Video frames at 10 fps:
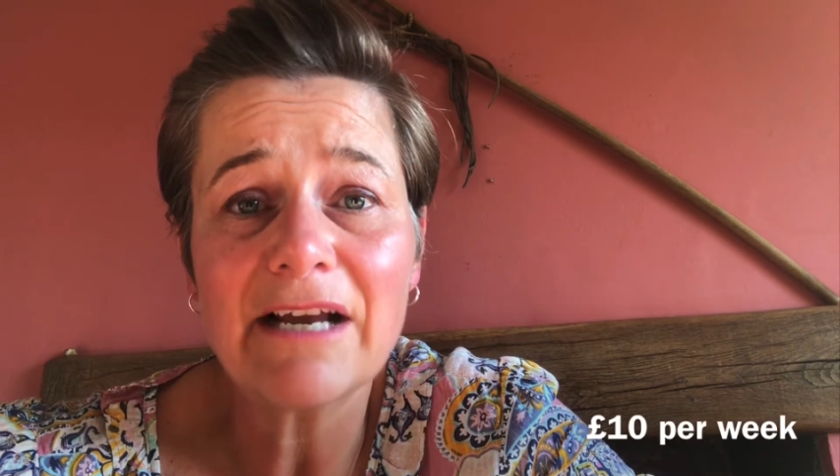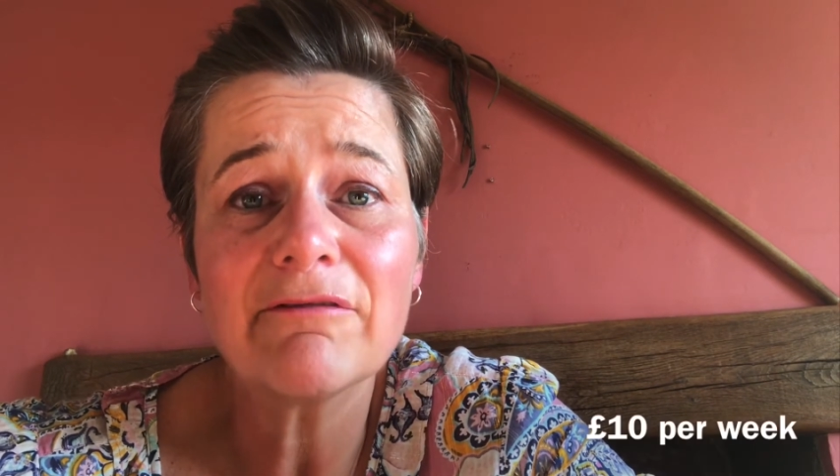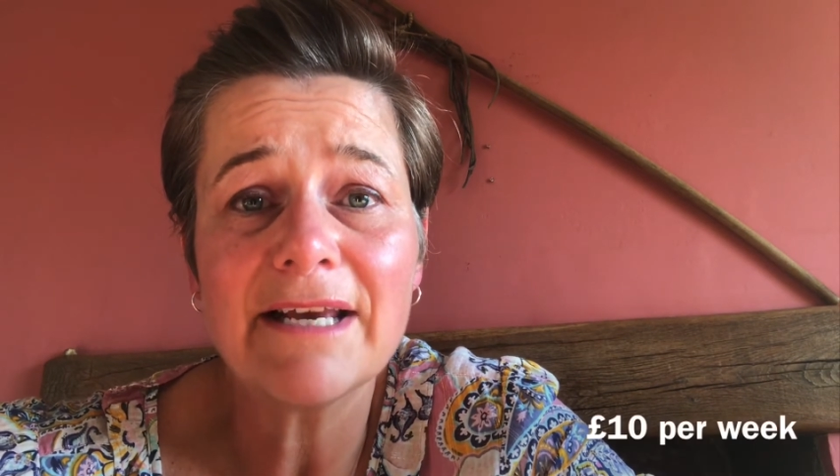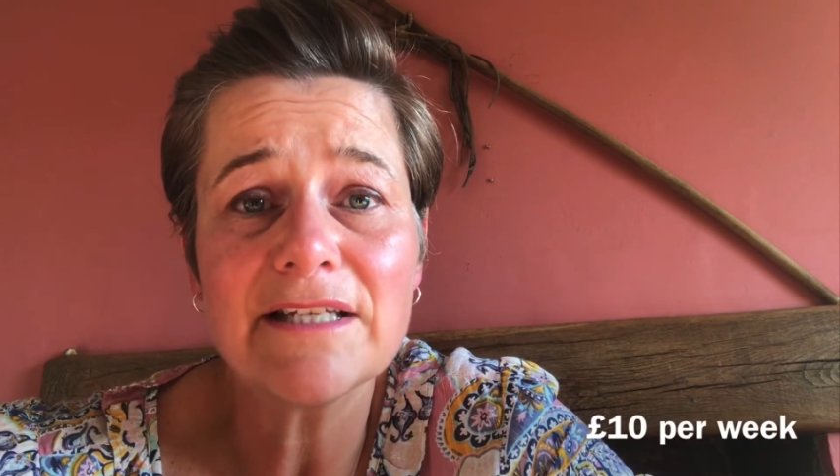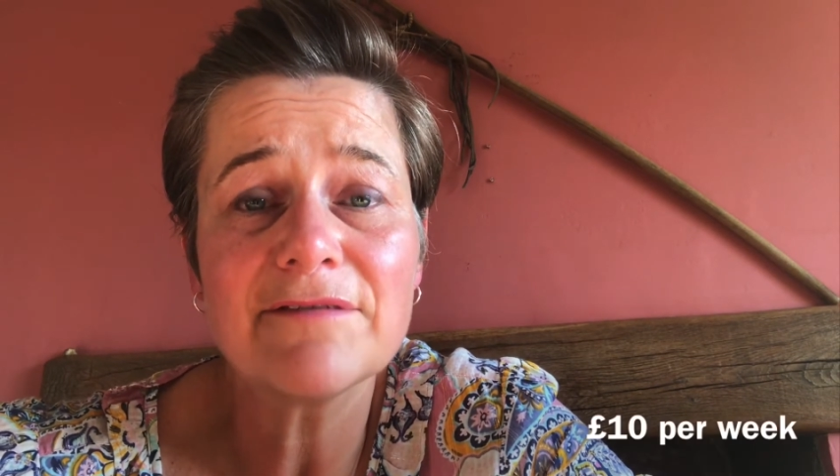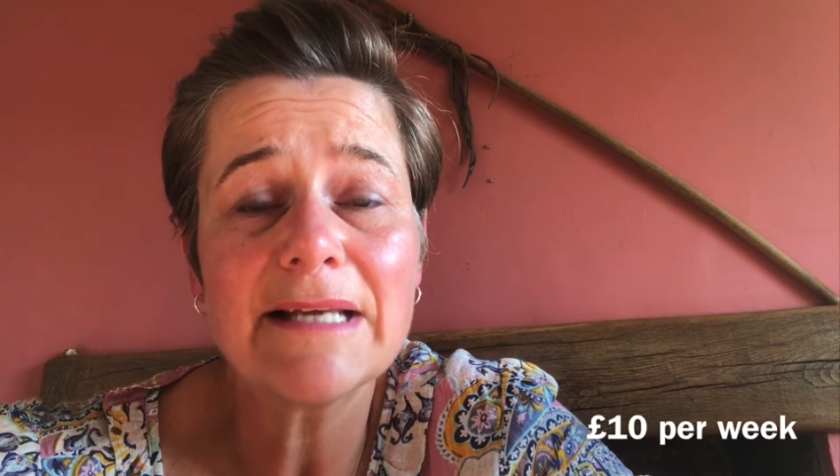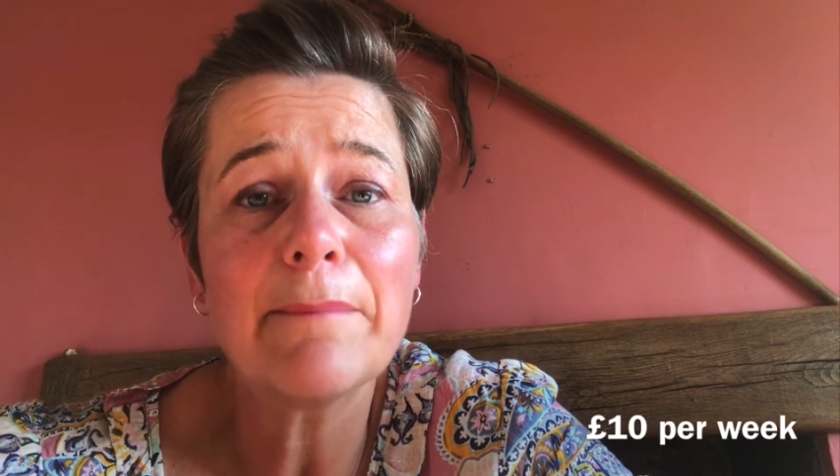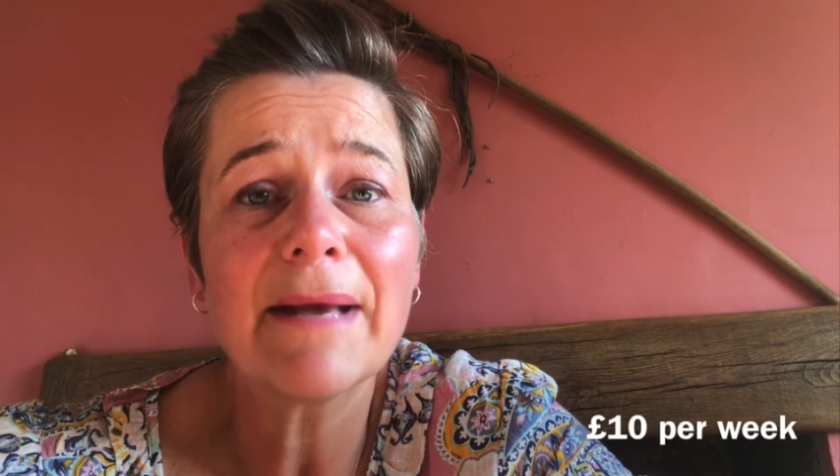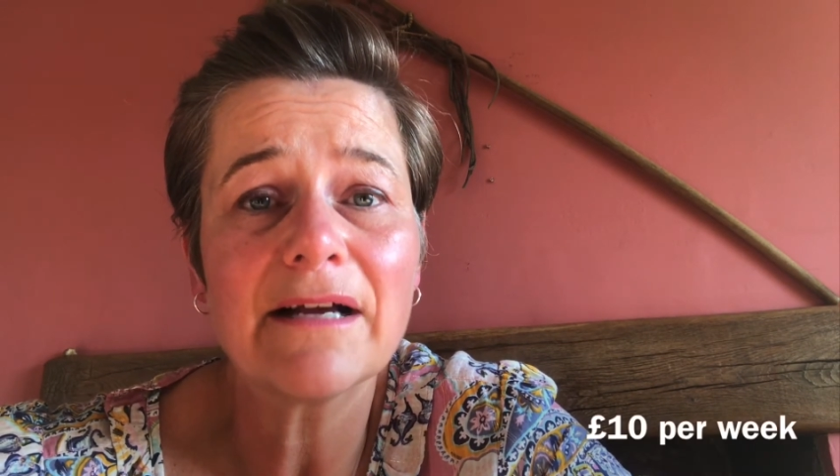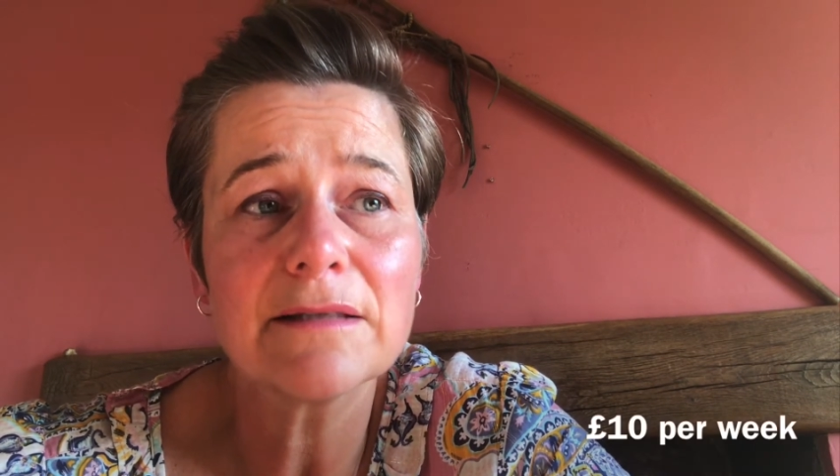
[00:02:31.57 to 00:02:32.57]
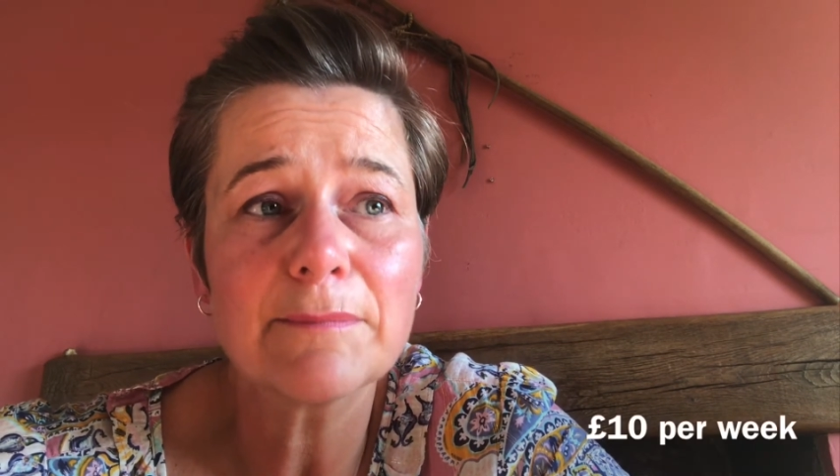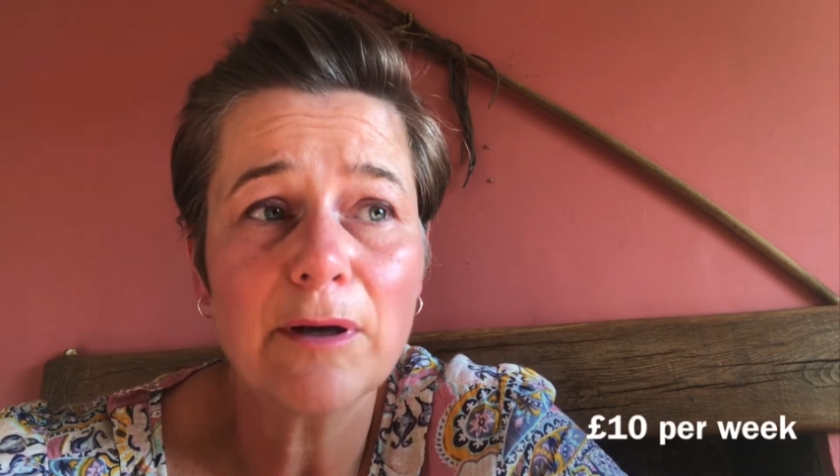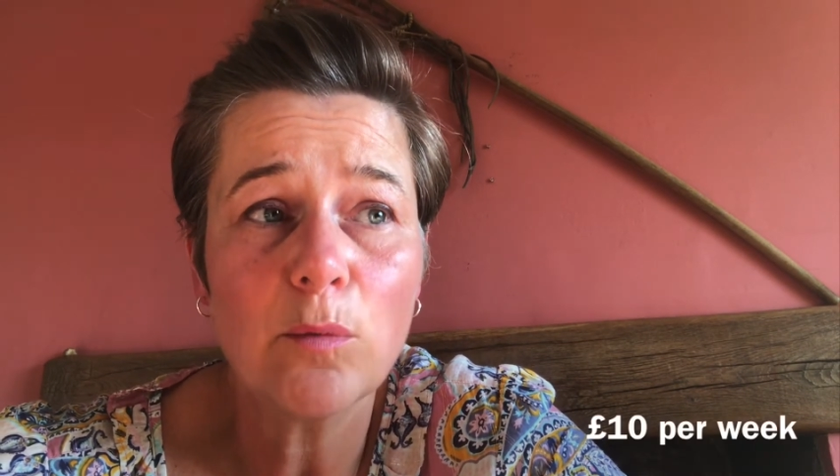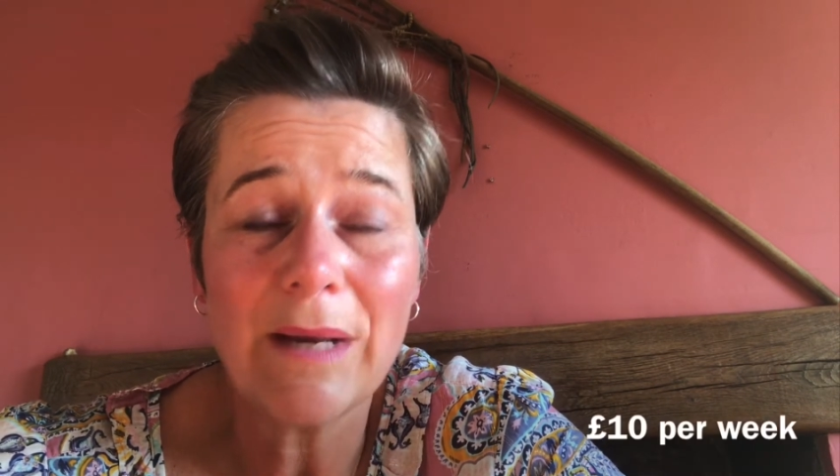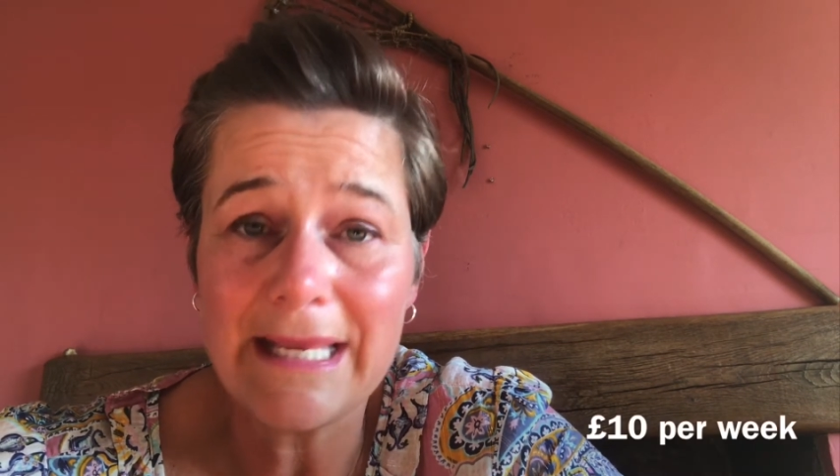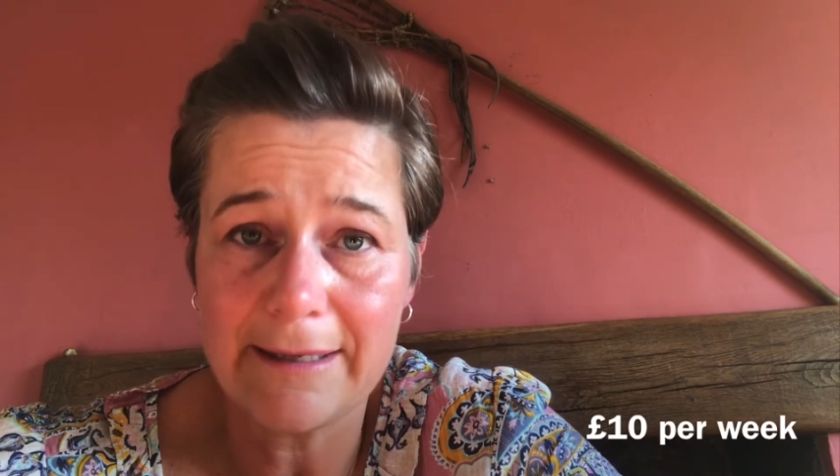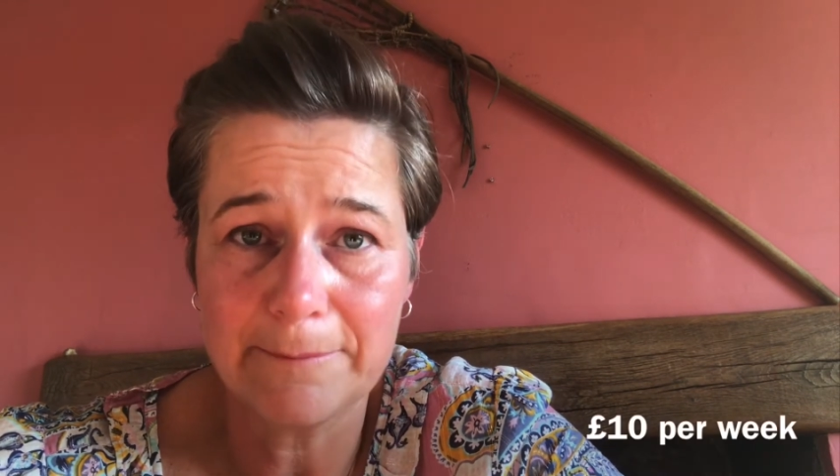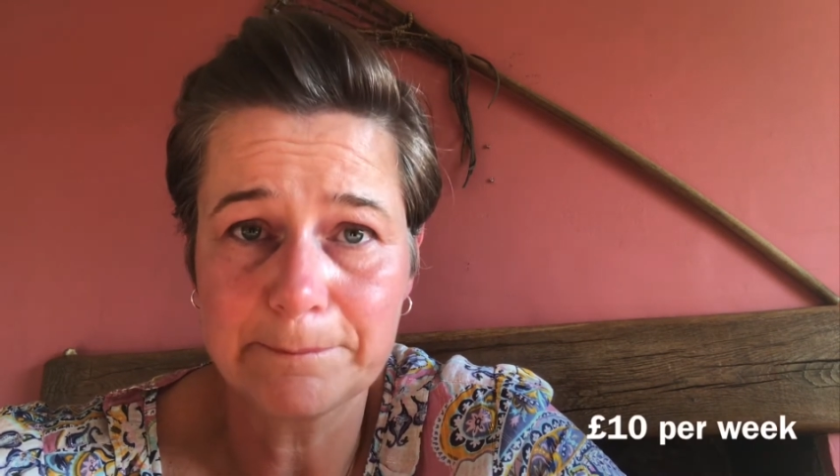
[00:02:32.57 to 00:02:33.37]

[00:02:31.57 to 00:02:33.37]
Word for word: rate of £10 per week.